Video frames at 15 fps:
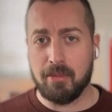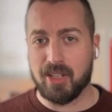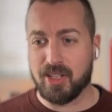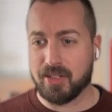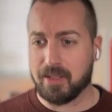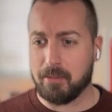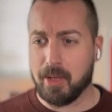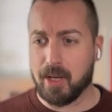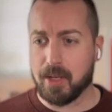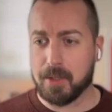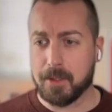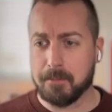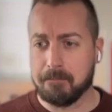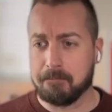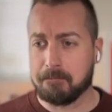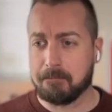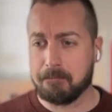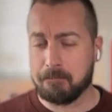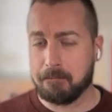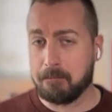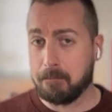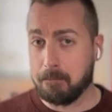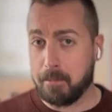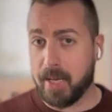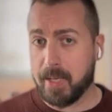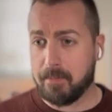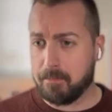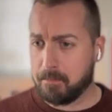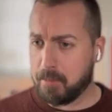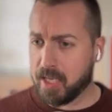disappears,
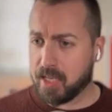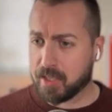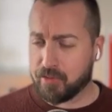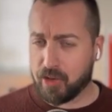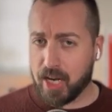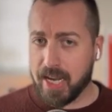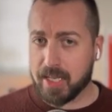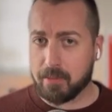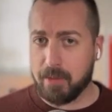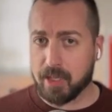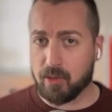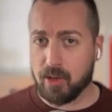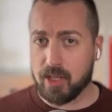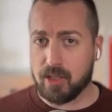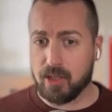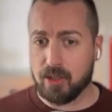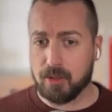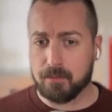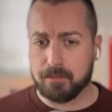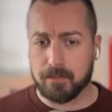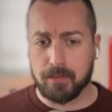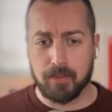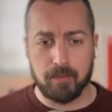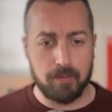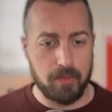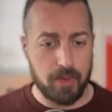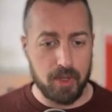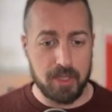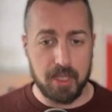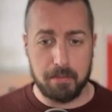but because of our aspect ratio,
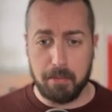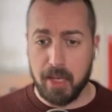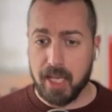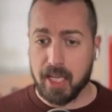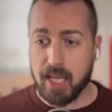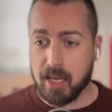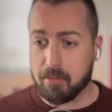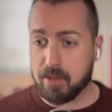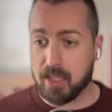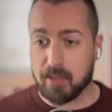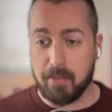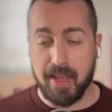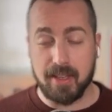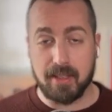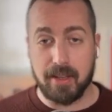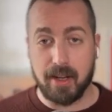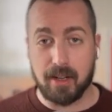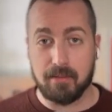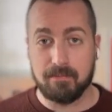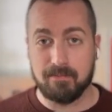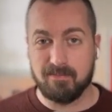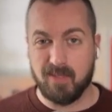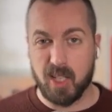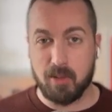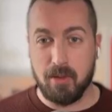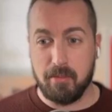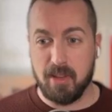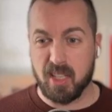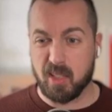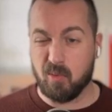there's this big empty space there, which
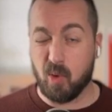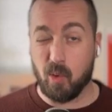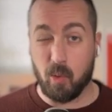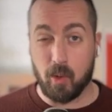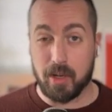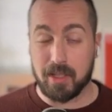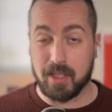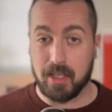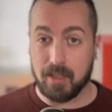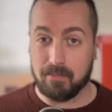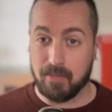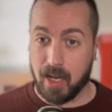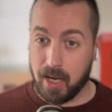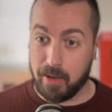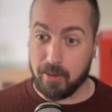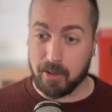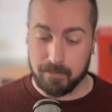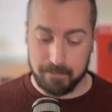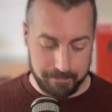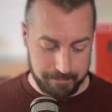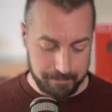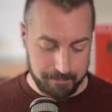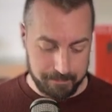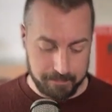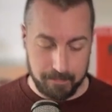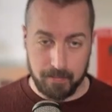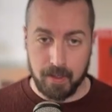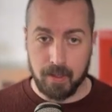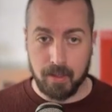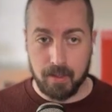maybe isn't what we want to see either.
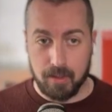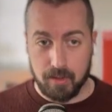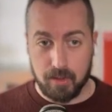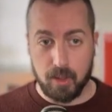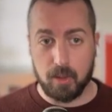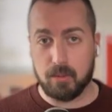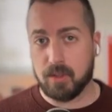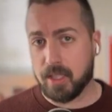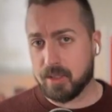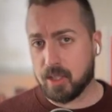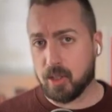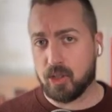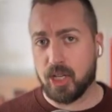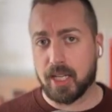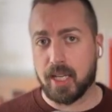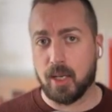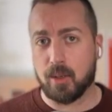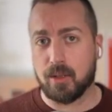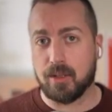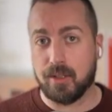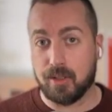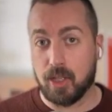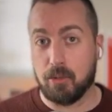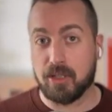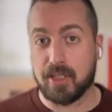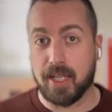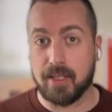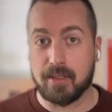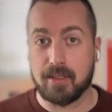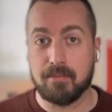So let's go check out the global
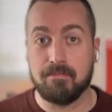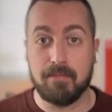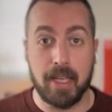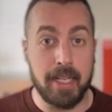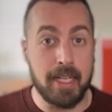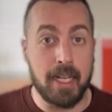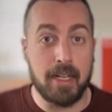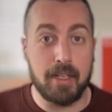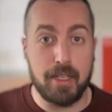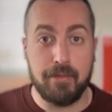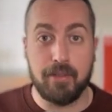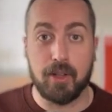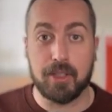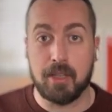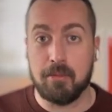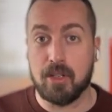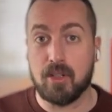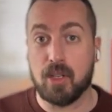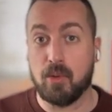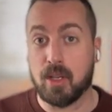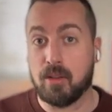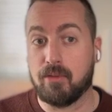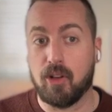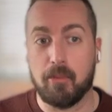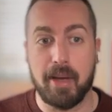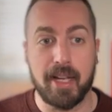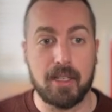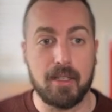sets and add a default image that we can fall back to.